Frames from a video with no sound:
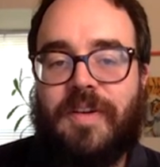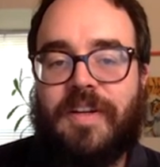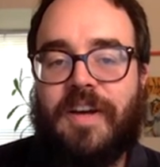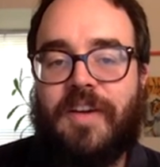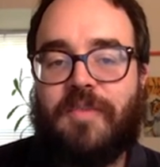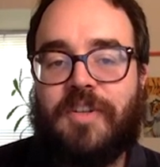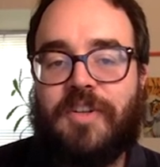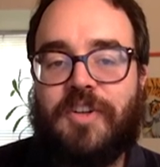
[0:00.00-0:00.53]
You
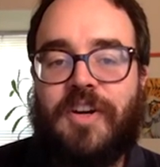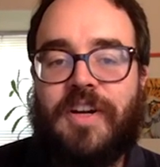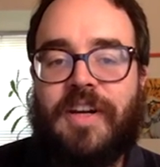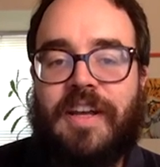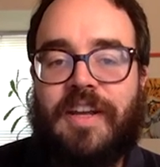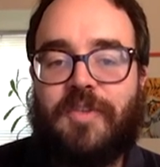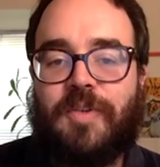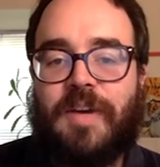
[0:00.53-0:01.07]
cannot
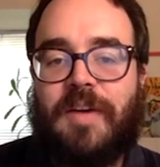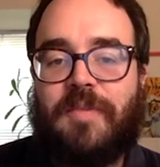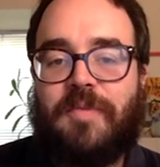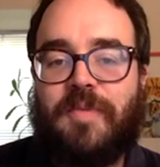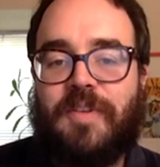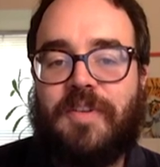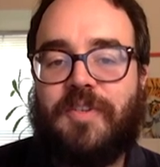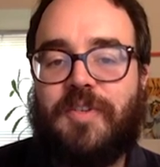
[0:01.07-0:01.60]
return an
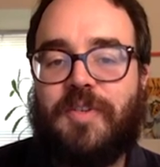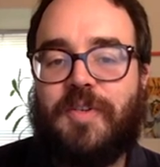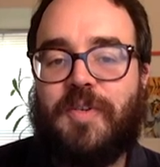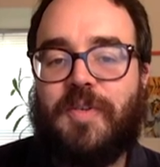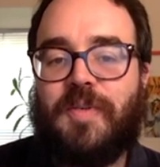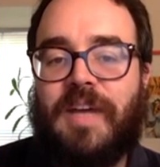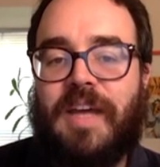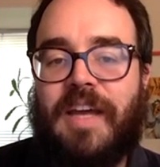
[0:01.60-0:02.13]
interf
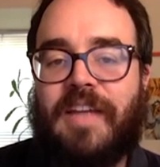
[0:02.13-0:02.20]
to